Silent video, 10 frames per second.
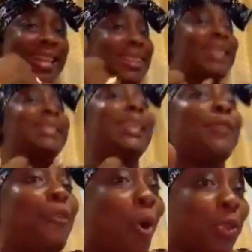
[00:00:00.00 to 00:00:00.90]
This is the
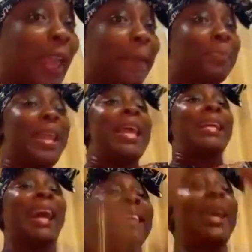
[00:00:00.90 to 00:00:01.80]
difficult thing.
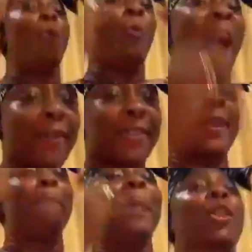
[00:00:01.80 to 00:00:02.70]
Can the wife
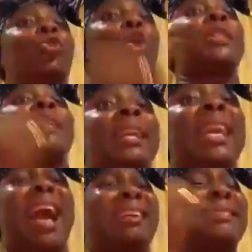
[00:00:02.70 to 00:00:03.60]
submit totally
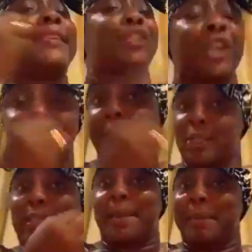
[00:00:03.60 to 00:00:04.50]
as the church
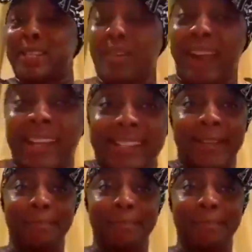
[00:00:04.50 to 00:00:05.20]
needs to submit to Christ?